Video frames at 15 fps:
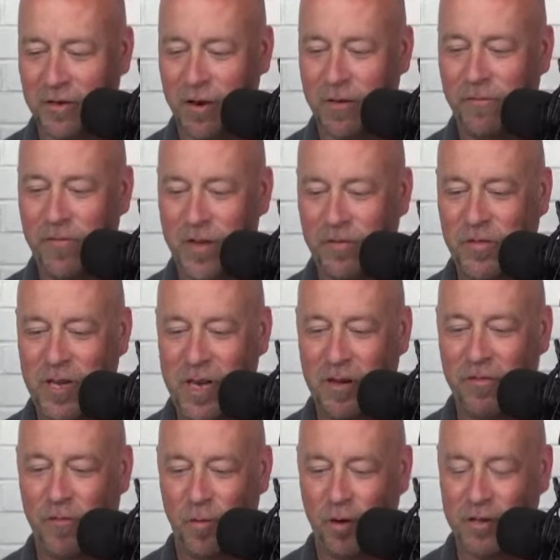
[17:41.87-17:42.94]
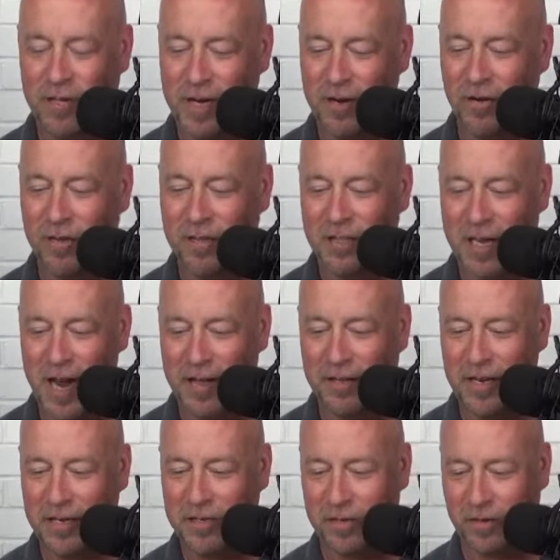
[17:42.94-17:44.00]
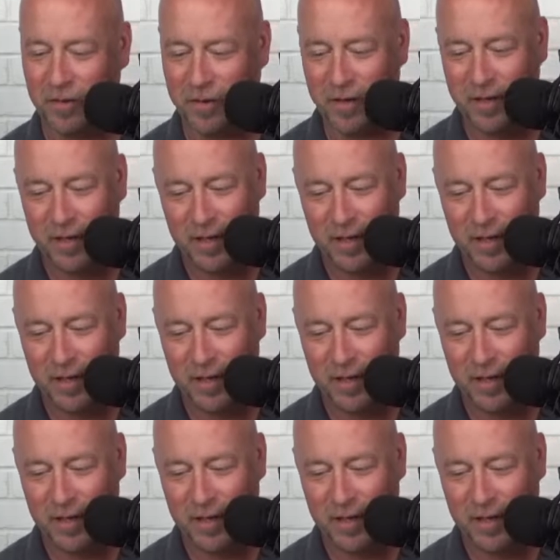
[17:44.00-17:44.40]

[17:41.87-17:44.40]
They're up 15-14 on Southeastern.